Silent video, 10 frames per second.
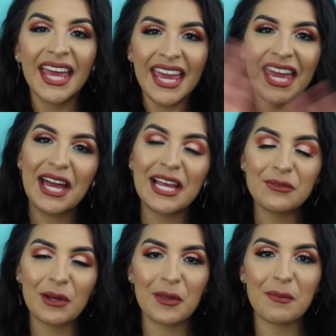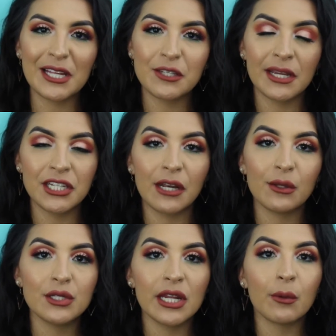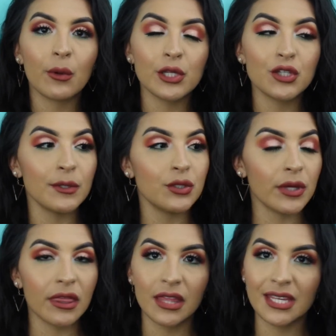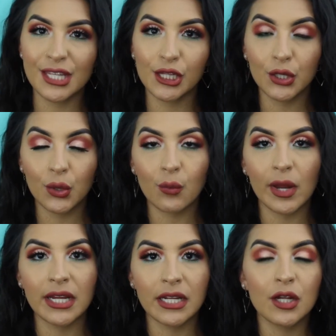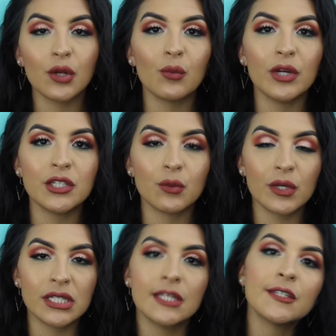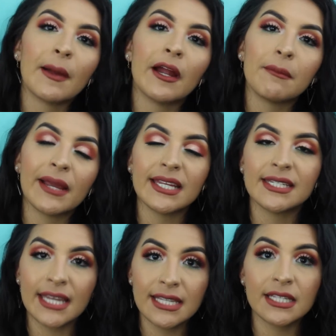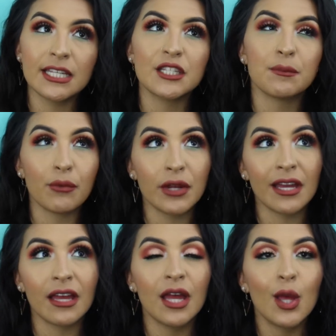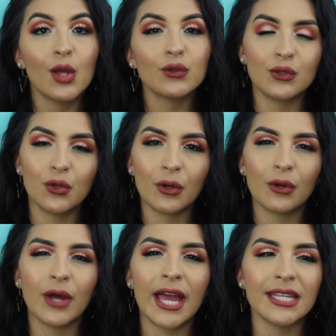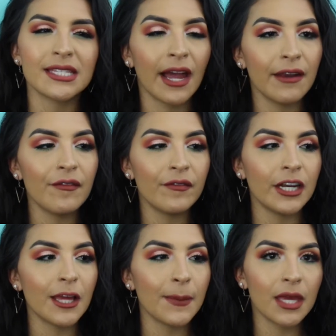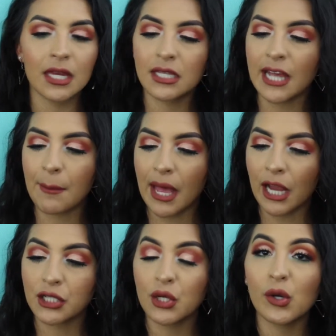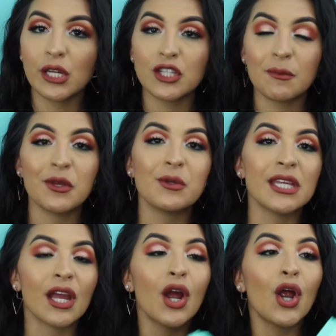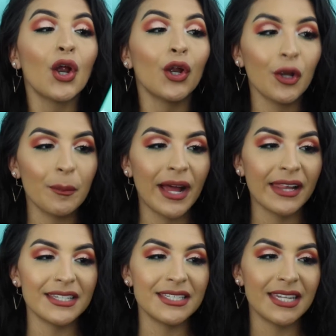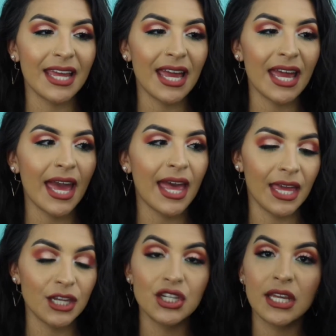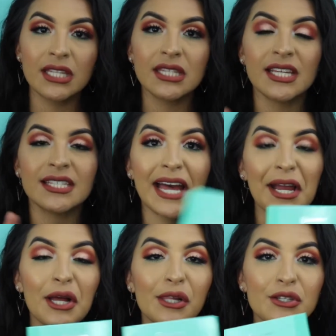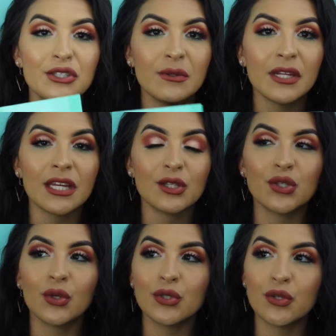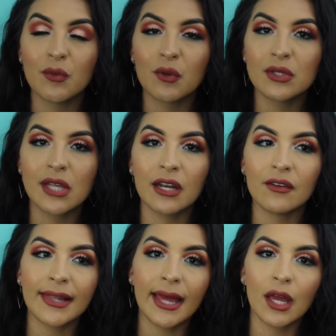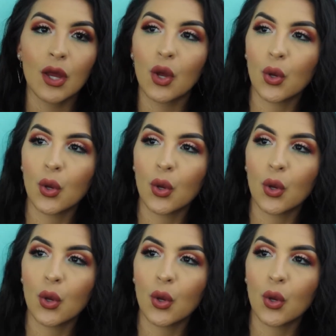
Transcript: Hey guys, welcome back to my channel. Today we're going to be doing this look right here, which was inspired by Daisy's spring tutorial. And it's kind of funny because I'm actually going to be using her palette today and she has the exact colors you need. So to me it was kind of like,